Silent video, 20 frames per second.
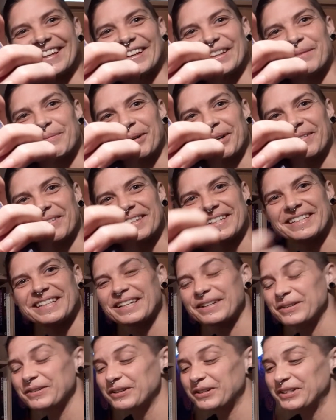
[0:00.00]
On the bottom of the
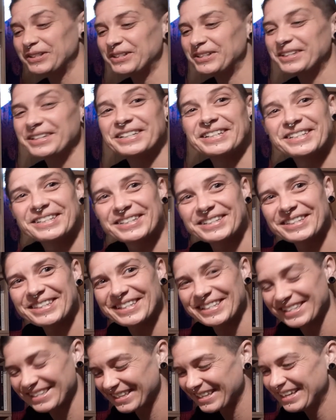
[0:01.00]
deck, we've got you can do
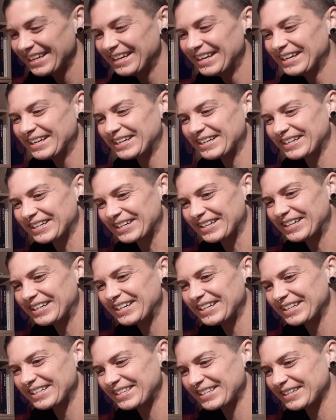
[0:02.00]
this, all
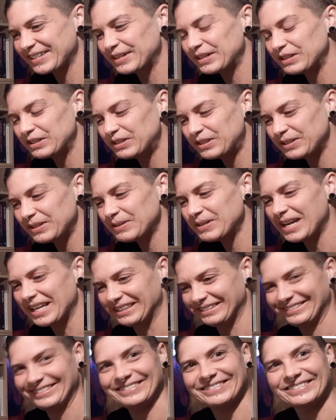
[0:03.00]
right? So do
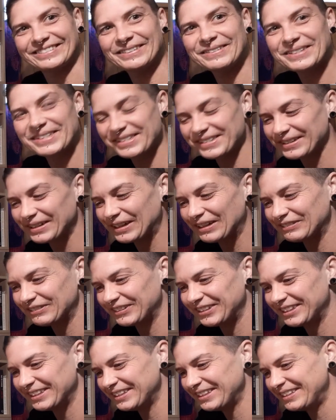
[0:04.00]
it. Do what's right for
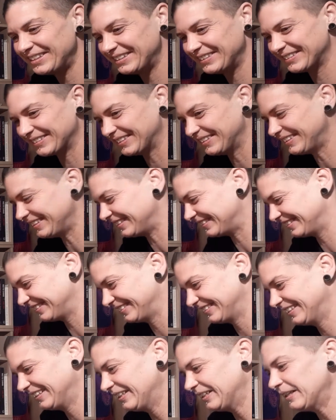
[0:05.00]
you,
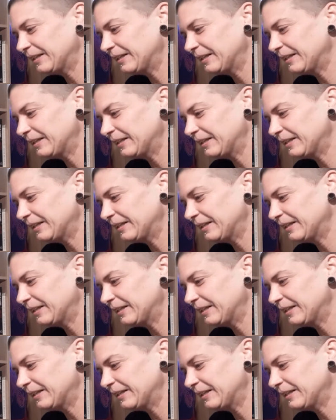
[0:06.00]
right?